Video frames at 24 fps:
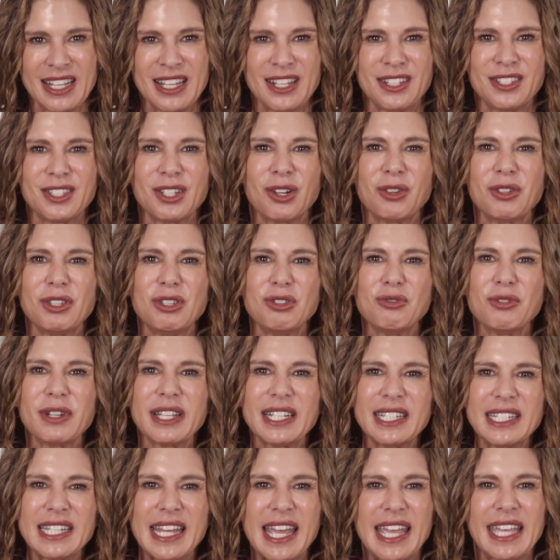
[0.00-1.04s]
So you
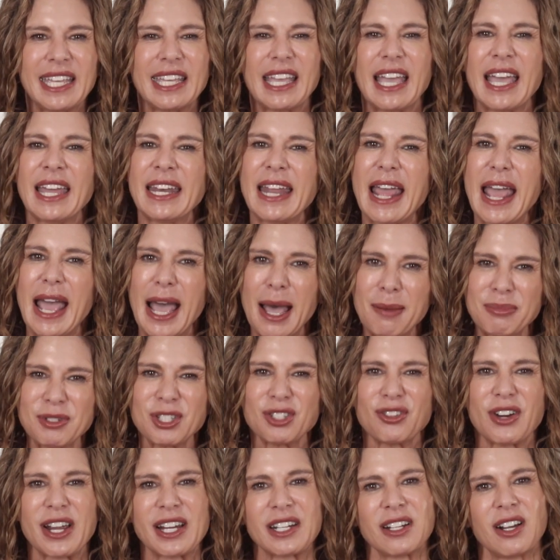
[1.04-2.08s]
can take an
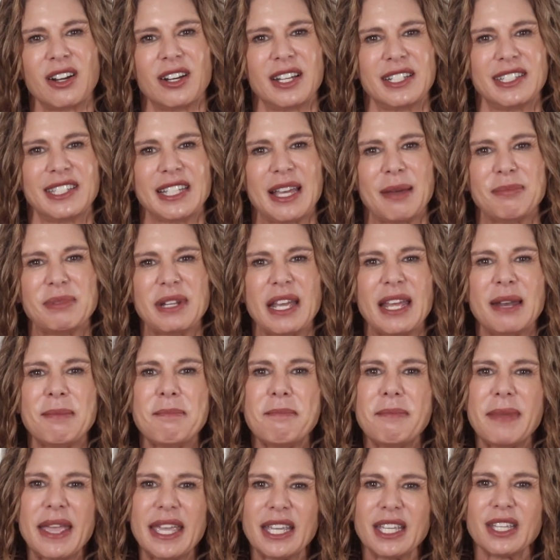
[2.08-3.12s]
abstract concept
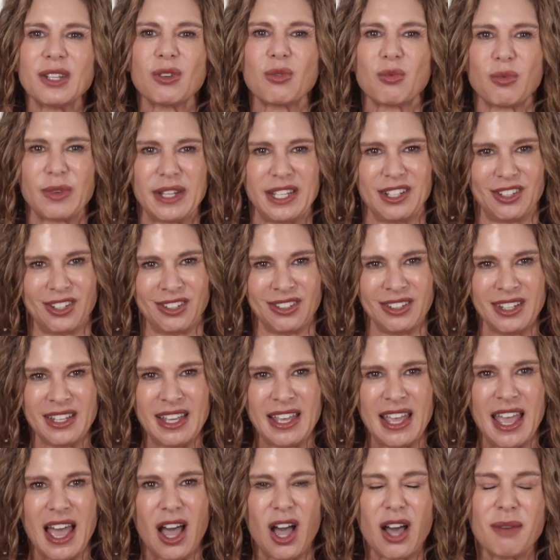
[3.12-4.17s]
and make it real.
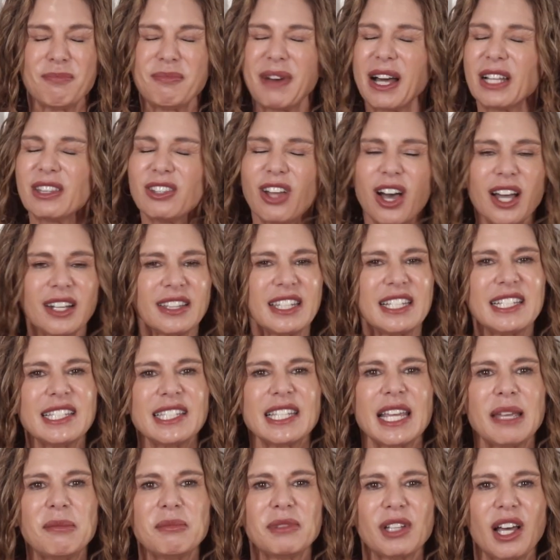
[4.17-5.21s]
Along these
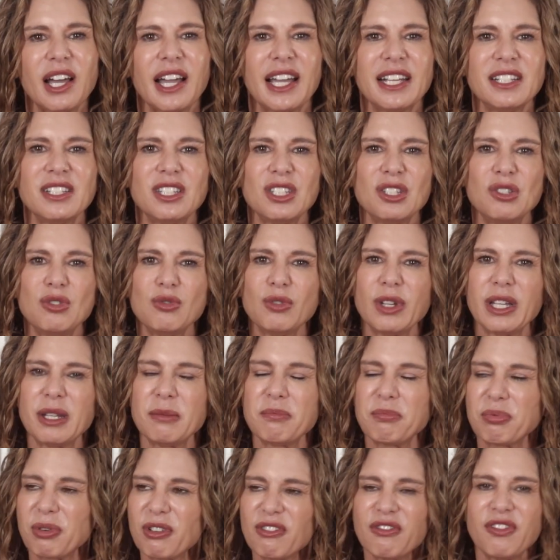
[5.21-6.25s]
same lines, you
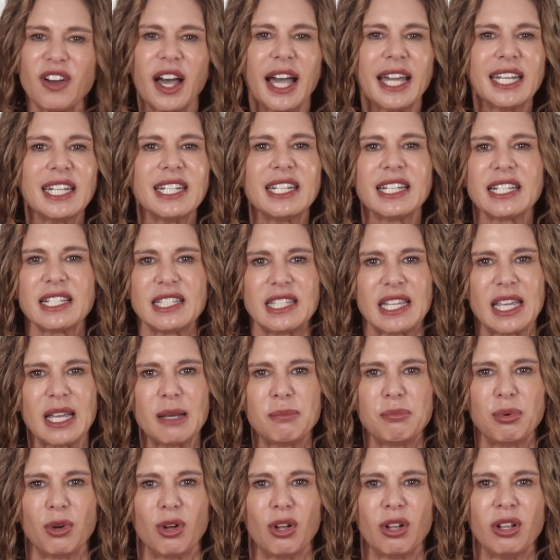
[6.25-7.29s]
can provide an
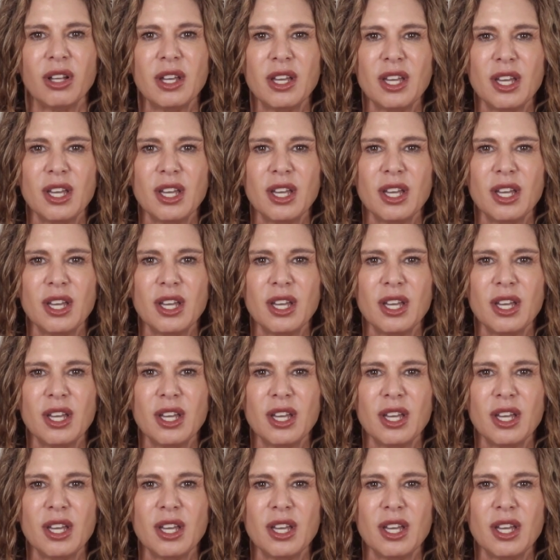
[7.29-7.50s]
example.